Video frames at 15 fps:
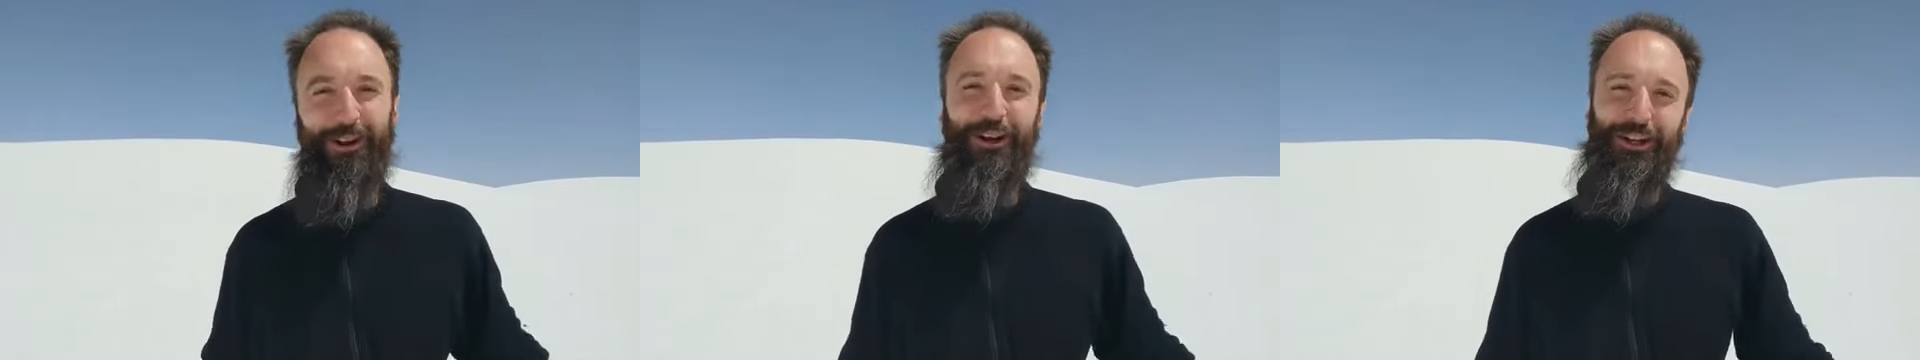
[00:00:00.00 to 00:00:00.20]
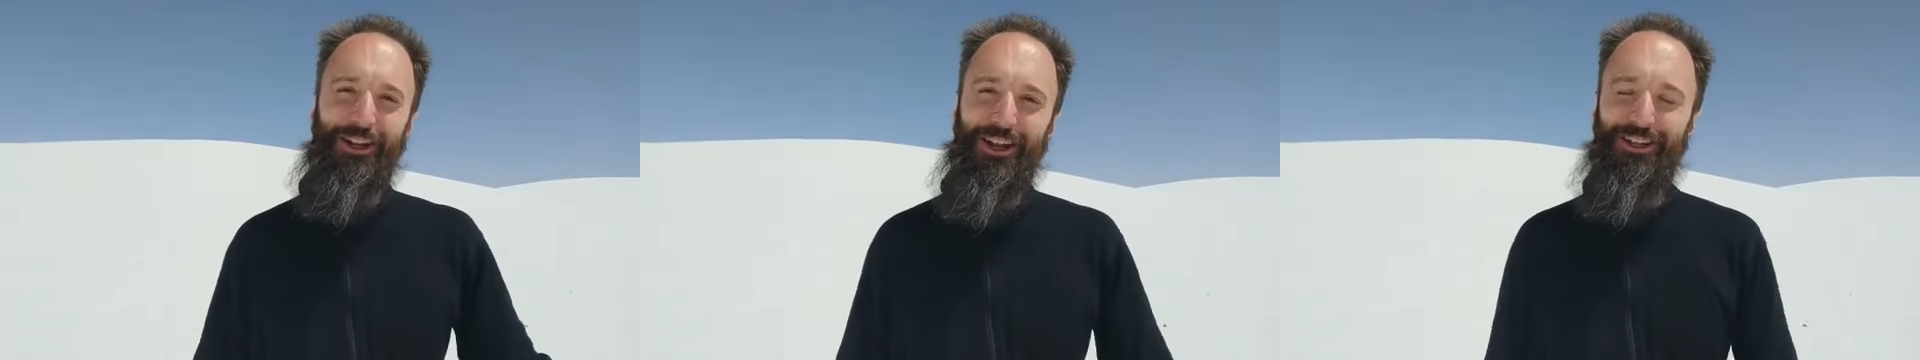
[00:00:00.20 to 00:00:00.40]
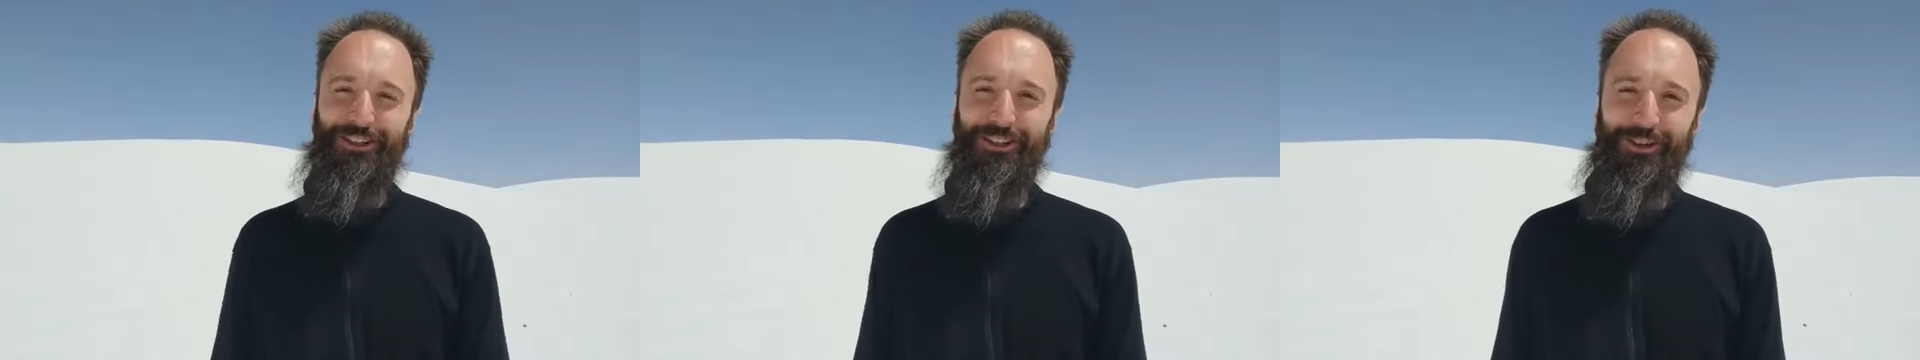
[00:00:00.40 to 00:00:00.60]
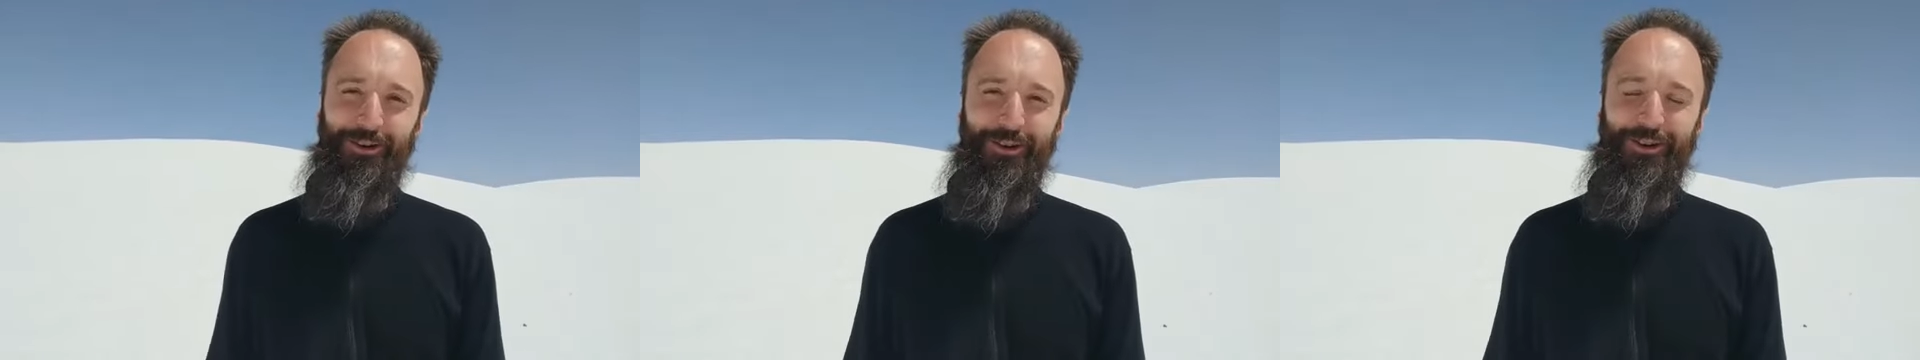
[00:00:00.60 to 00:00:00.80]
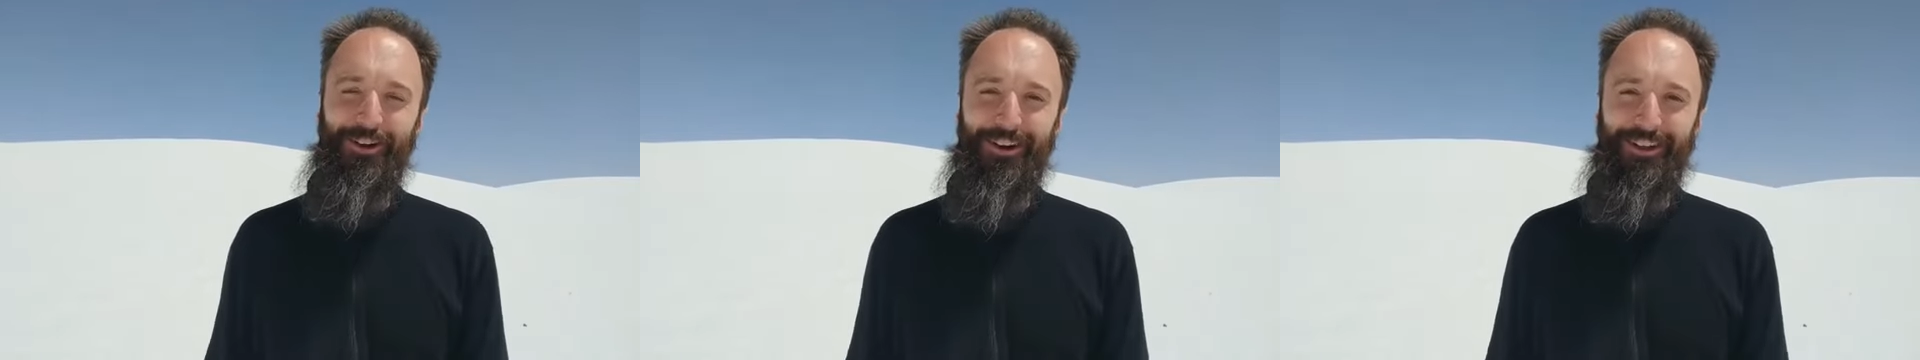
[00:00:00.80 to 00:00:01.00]
radiation
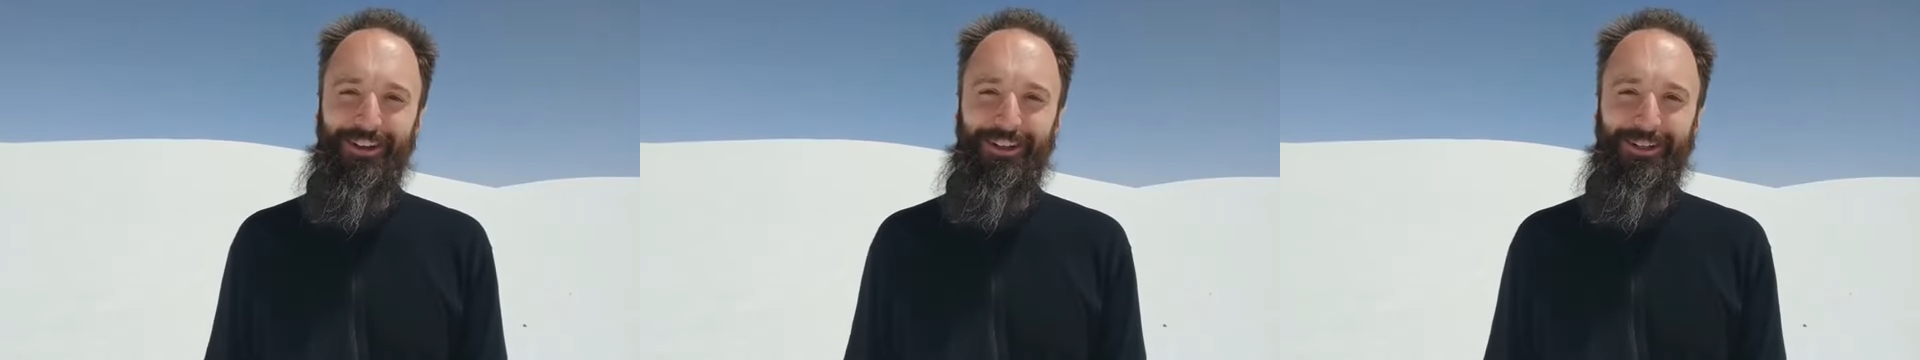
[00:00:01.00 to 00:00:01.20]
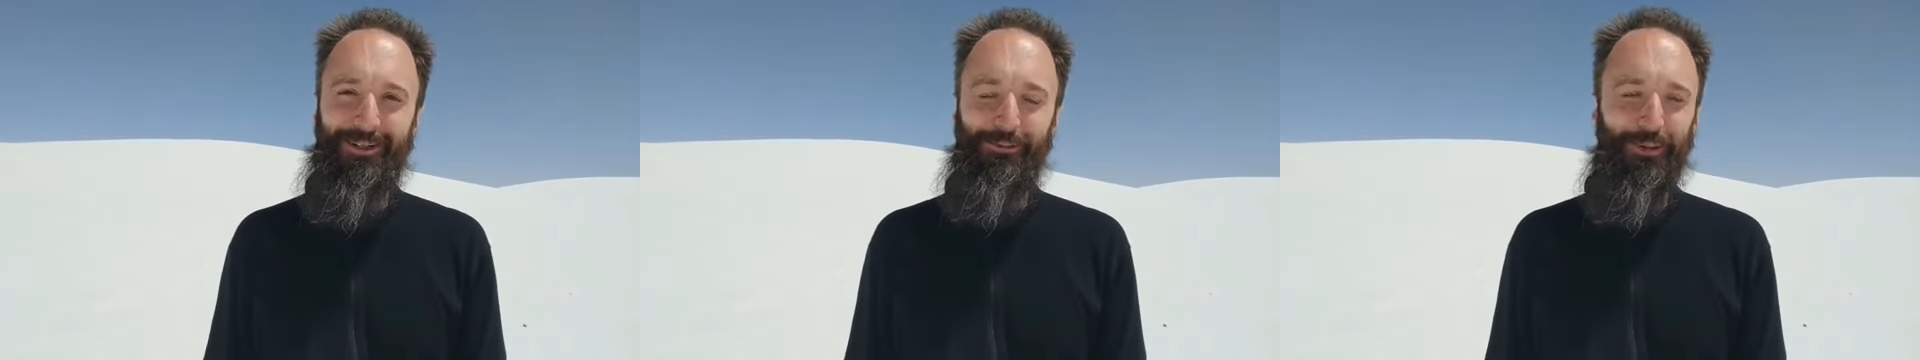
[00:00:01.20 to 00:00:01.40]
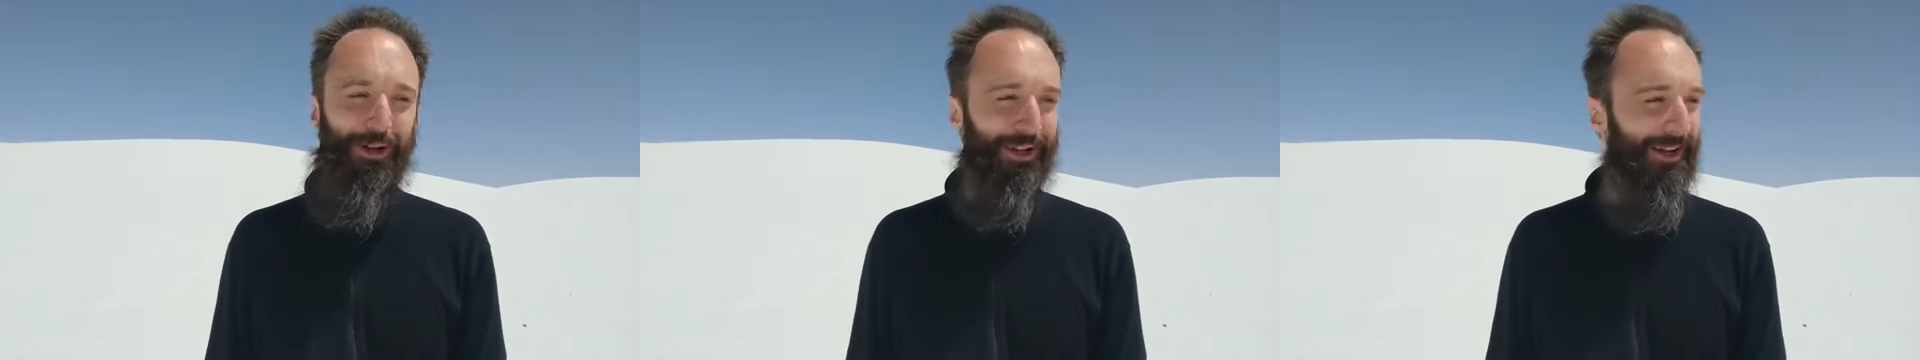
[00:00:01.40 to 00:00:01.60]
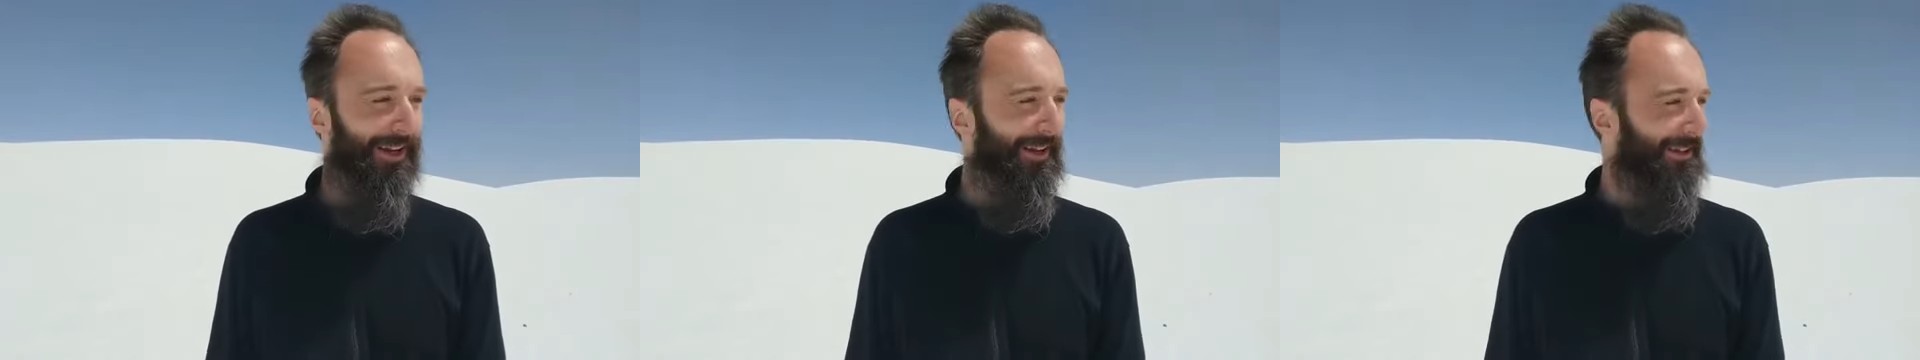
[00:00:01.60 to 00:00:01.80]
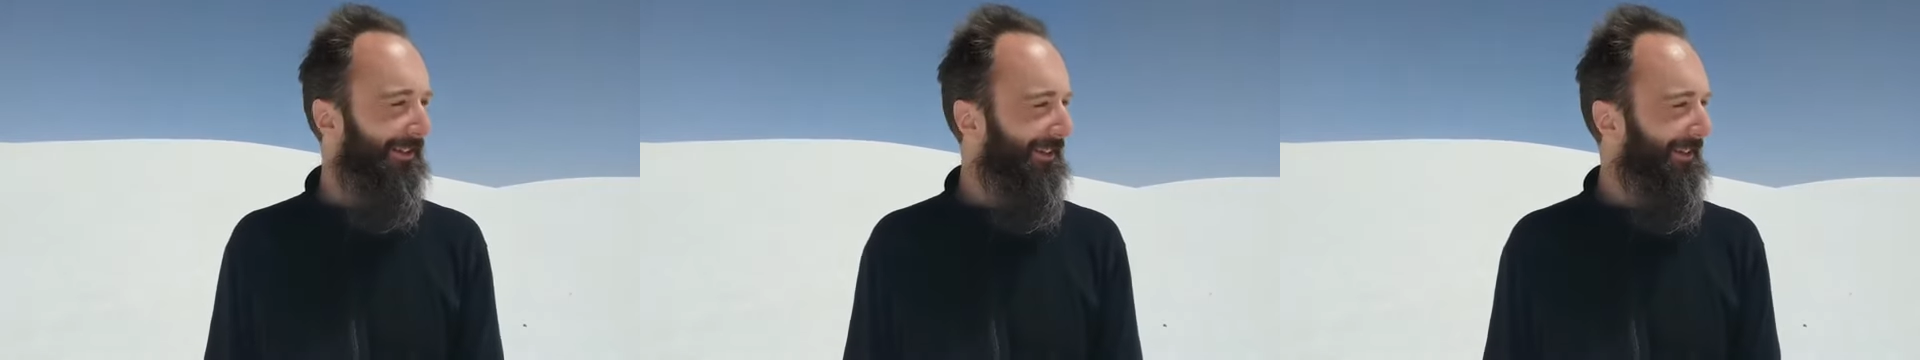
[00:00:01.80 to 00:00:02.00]
going on here, but
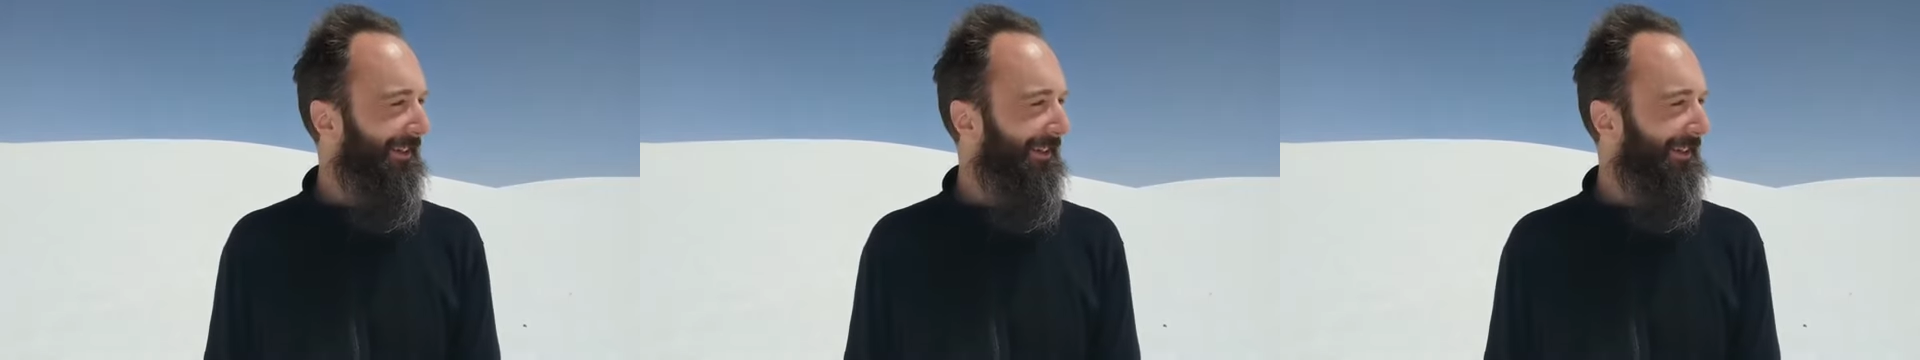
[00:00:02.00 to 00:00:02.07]
I